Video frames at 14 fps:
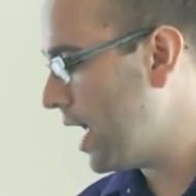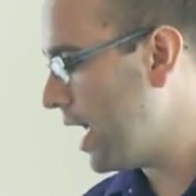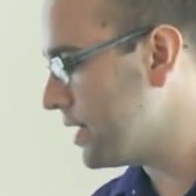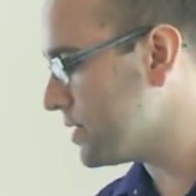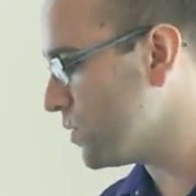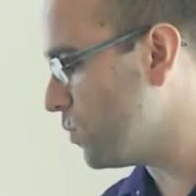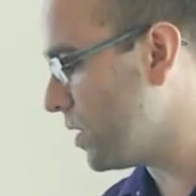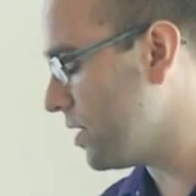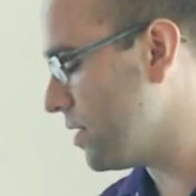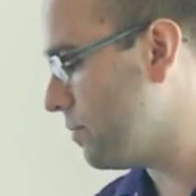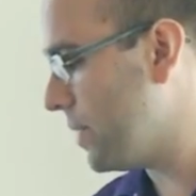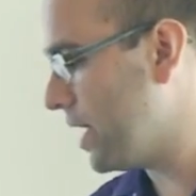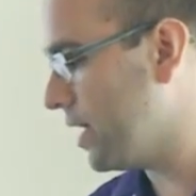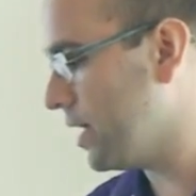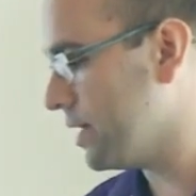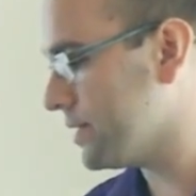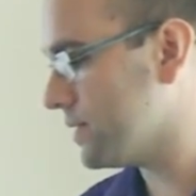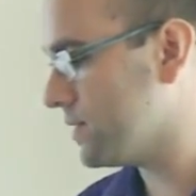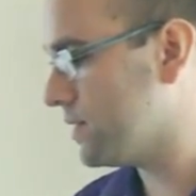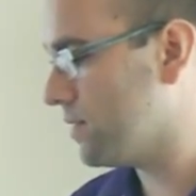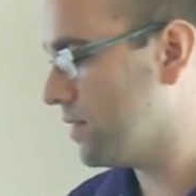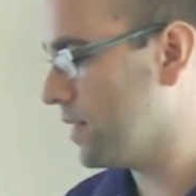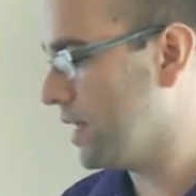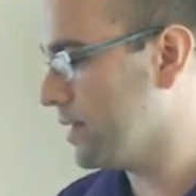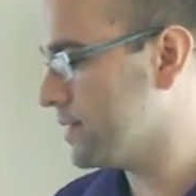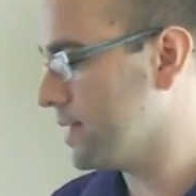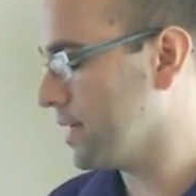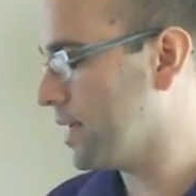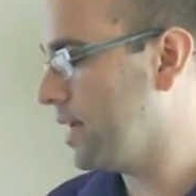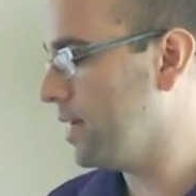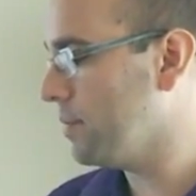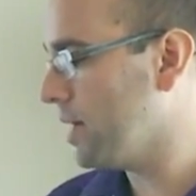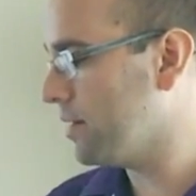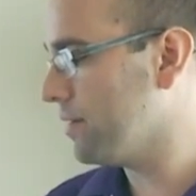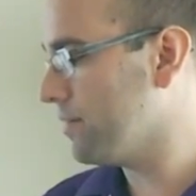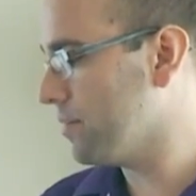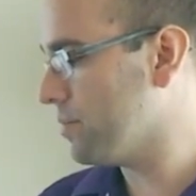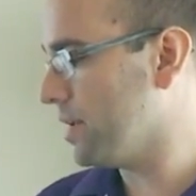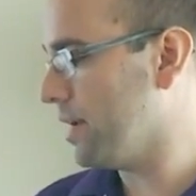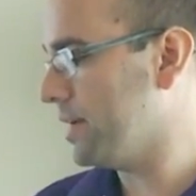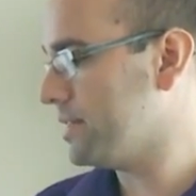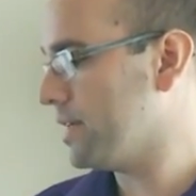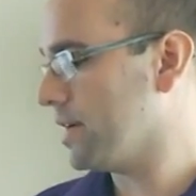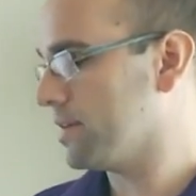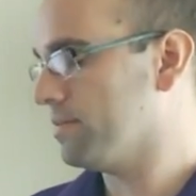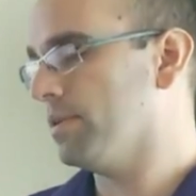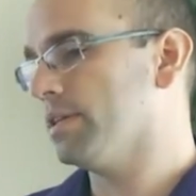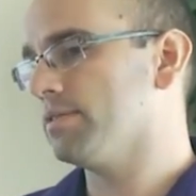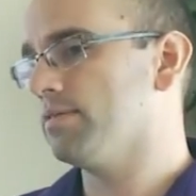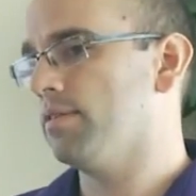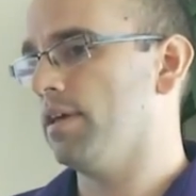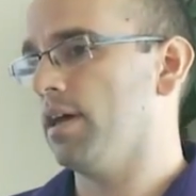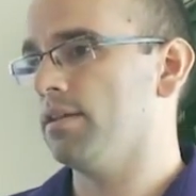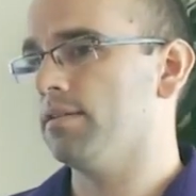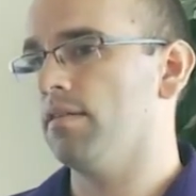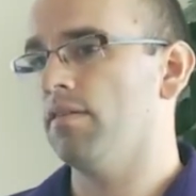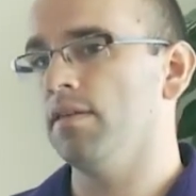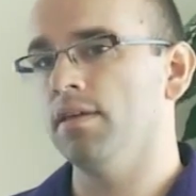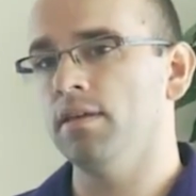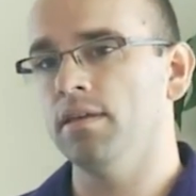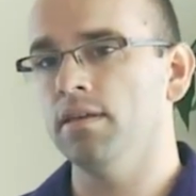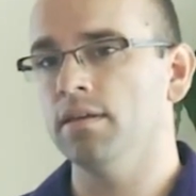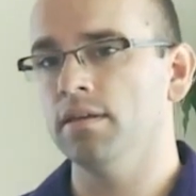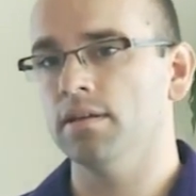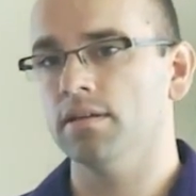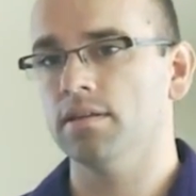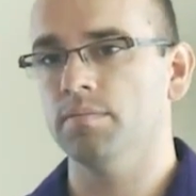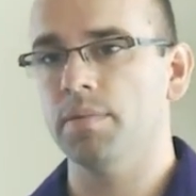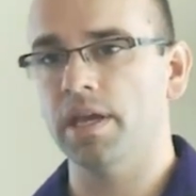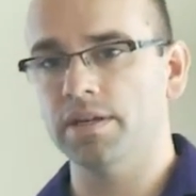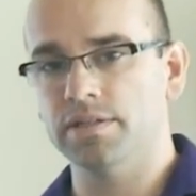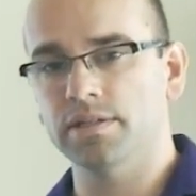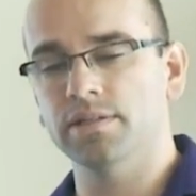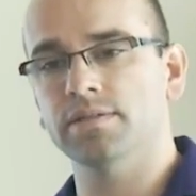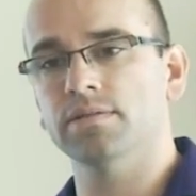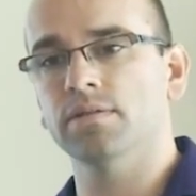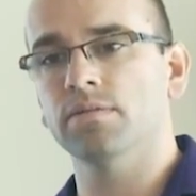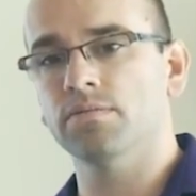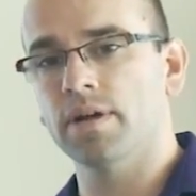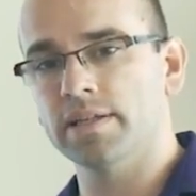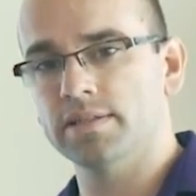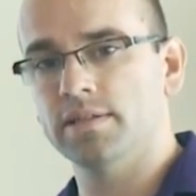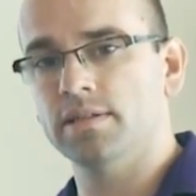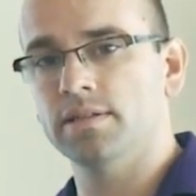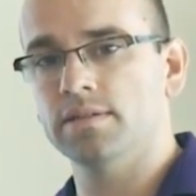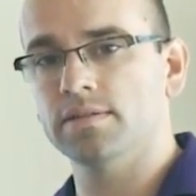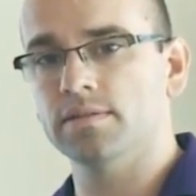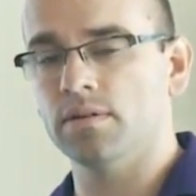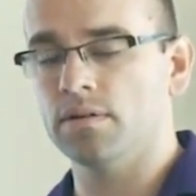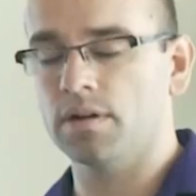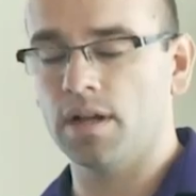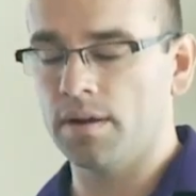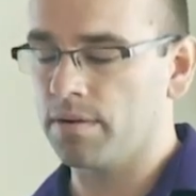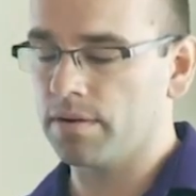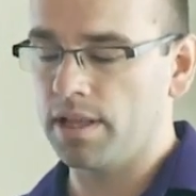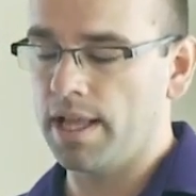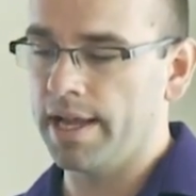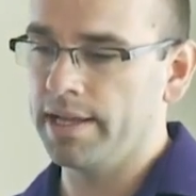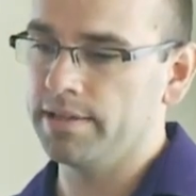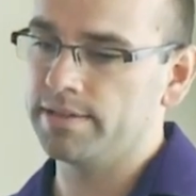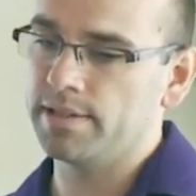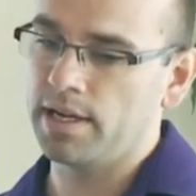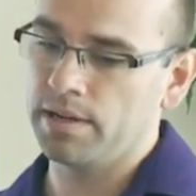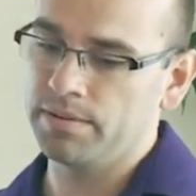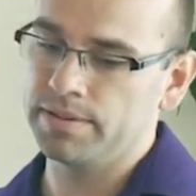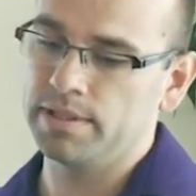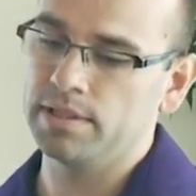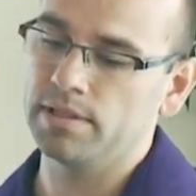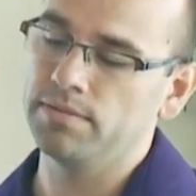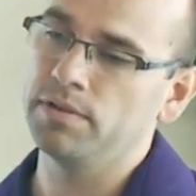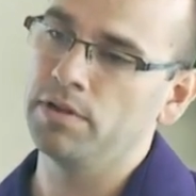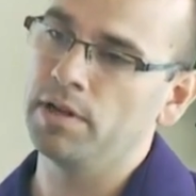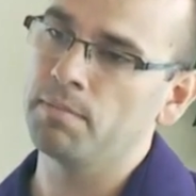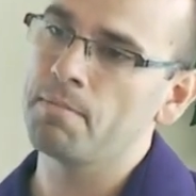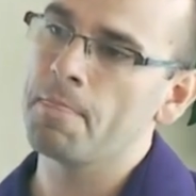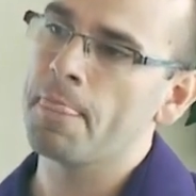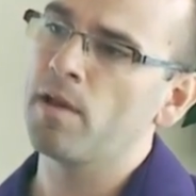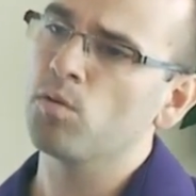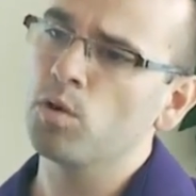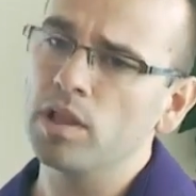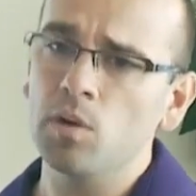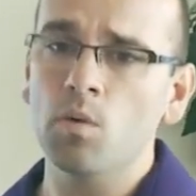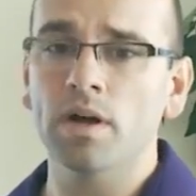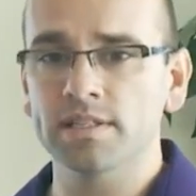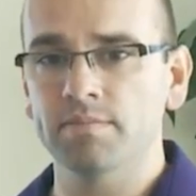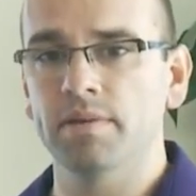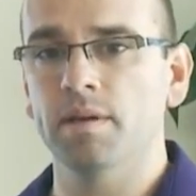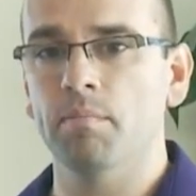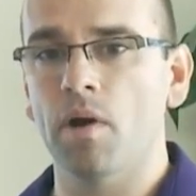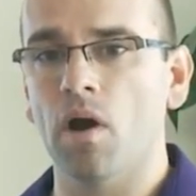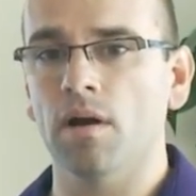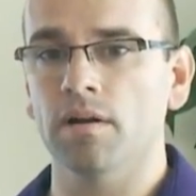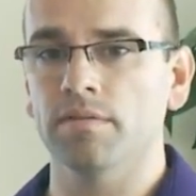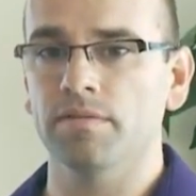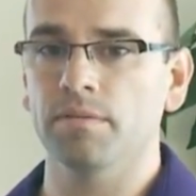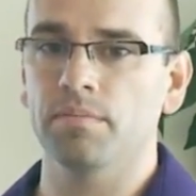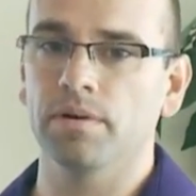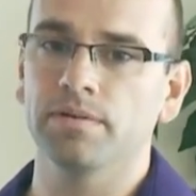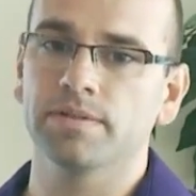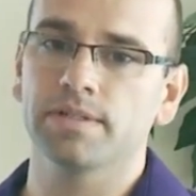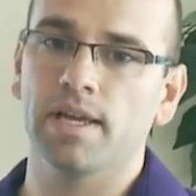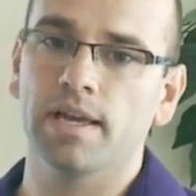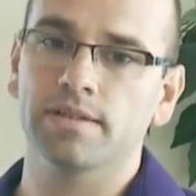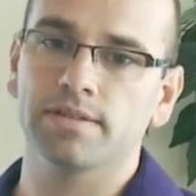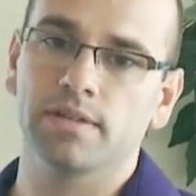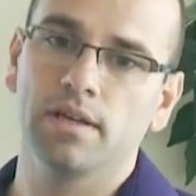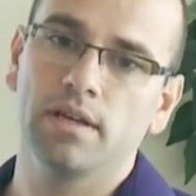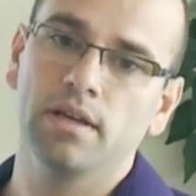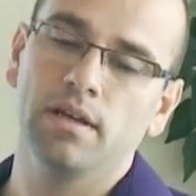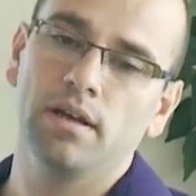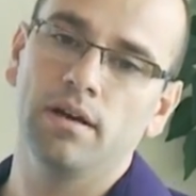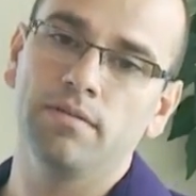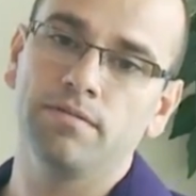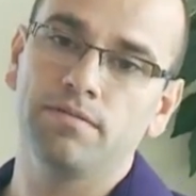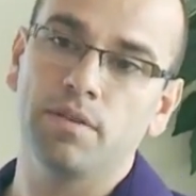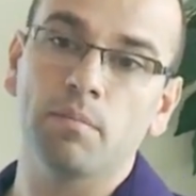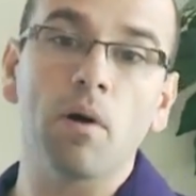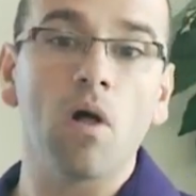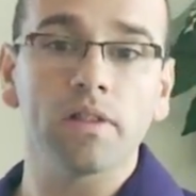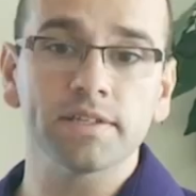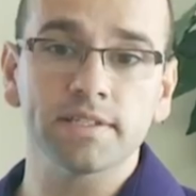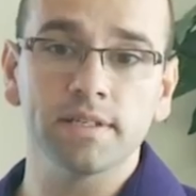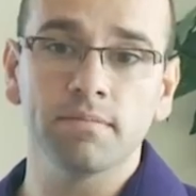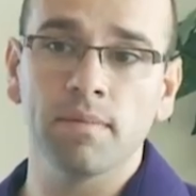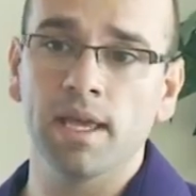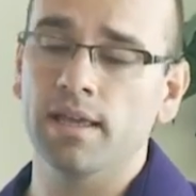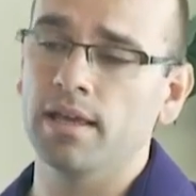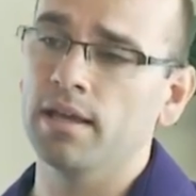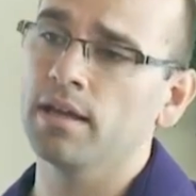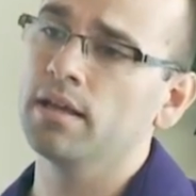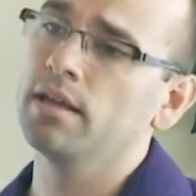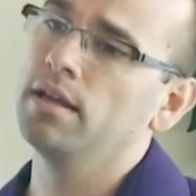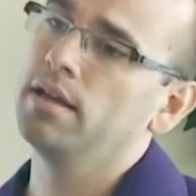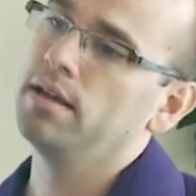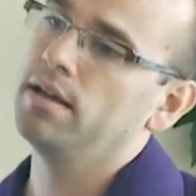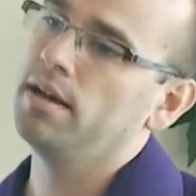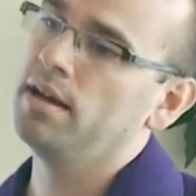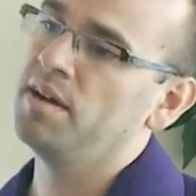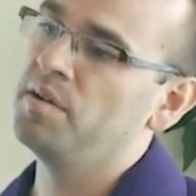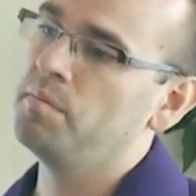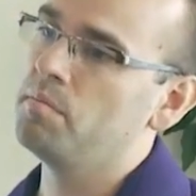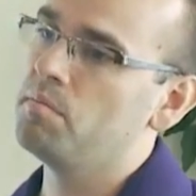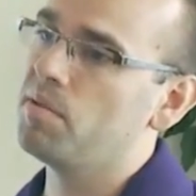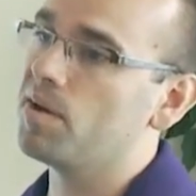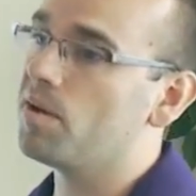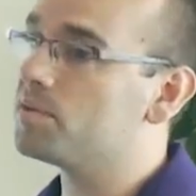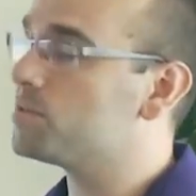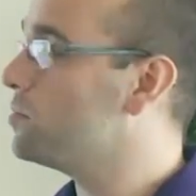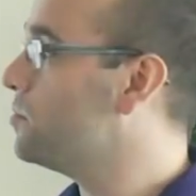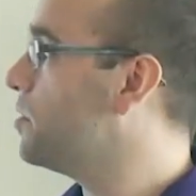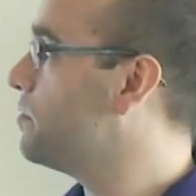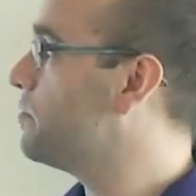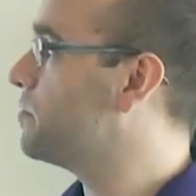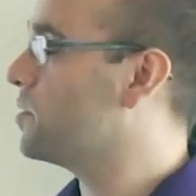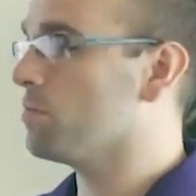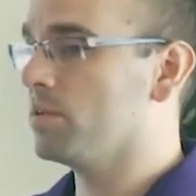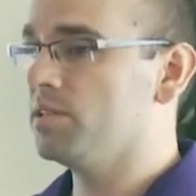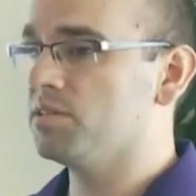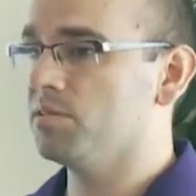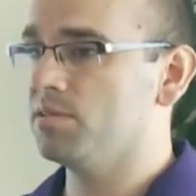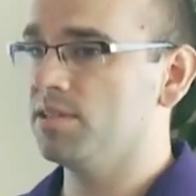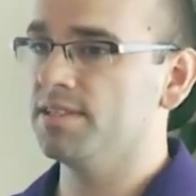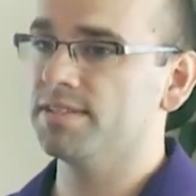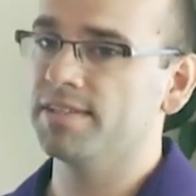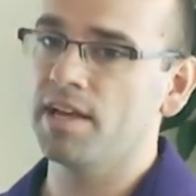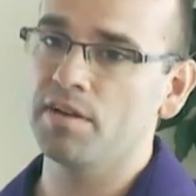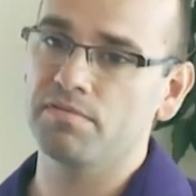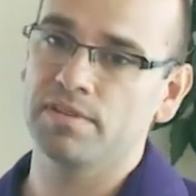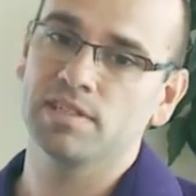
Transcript: And so one of the biggest things that came out of the project was that the patients or the residents or clients that I was interviewing really wanted to be a part of the process, of the policy making, but also of the research itself.